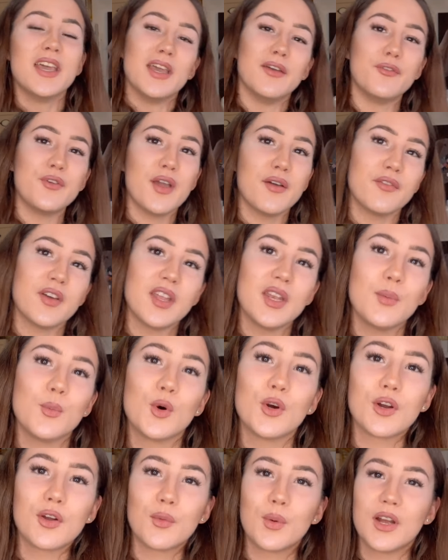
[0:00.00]
If you have any
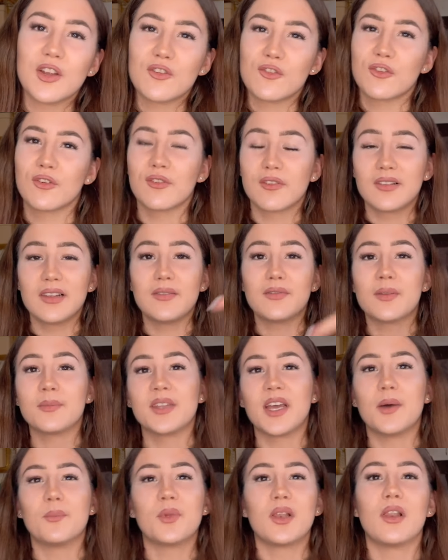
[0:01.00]
more questions, leave them
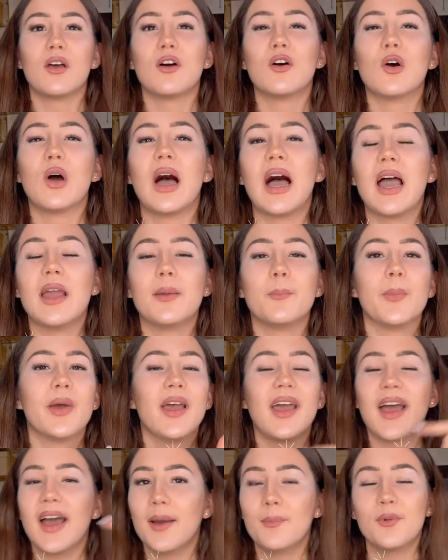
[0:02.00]
down below. I'm
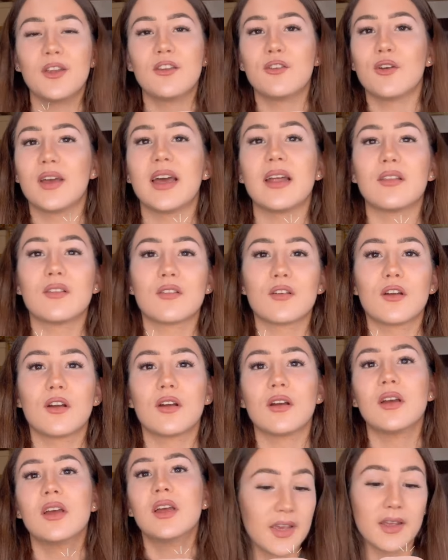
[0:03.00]
happy to
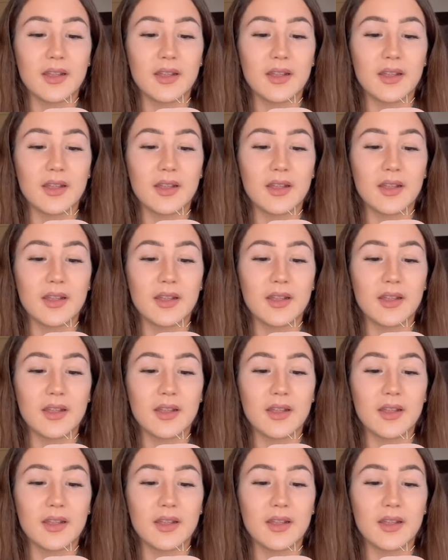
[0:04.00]
answer.